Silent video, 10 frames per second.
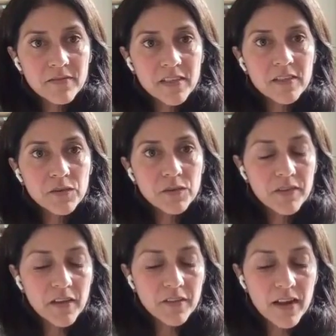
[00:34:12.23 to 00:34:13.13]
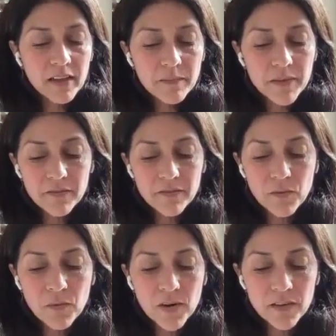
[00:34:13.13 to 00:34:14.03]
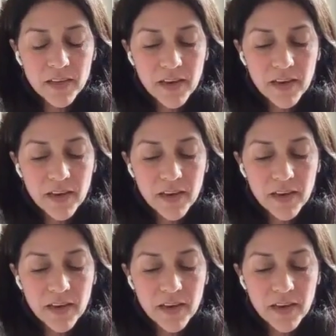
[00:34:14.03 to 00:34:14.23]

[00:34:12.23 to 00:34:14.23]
This is sort of another element of the work,